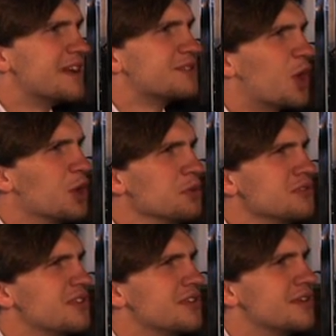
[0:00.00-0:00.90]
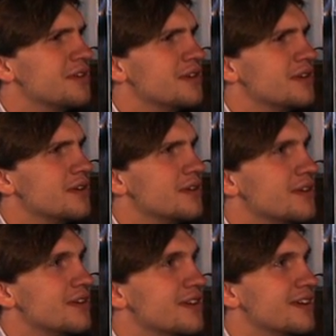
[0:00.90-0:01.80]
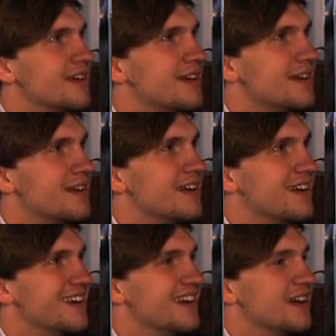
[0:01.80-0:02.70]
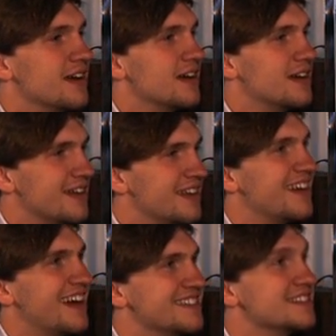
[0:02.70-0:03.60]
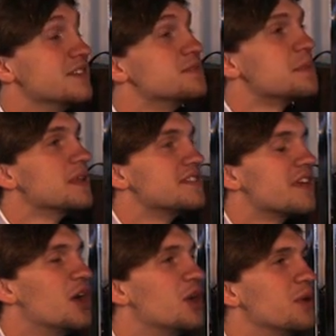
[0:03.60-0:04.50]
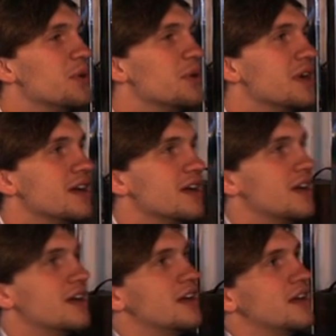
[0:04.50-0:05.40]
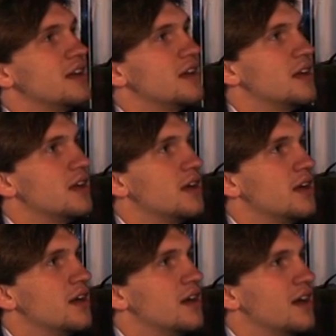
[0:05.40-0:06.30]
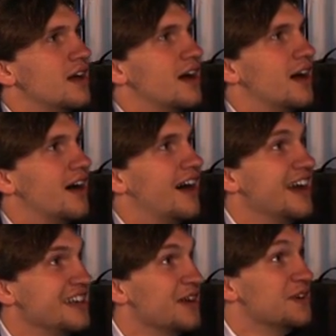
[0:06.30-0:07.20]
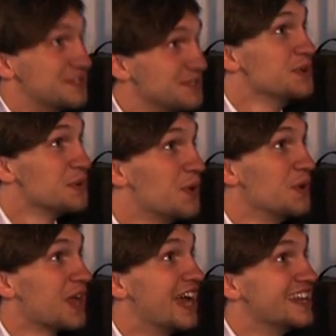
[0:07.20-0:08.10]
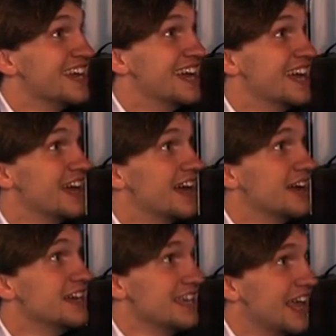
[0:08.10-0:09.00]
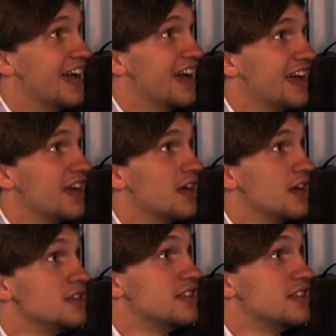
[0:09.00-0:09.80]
McDonald's? Yeah, I had a quarter pounder before I came in. Nice. Smell this. Oh, wow. I know, it's the new Colgate. The new Colgate? Yeah. From the ad?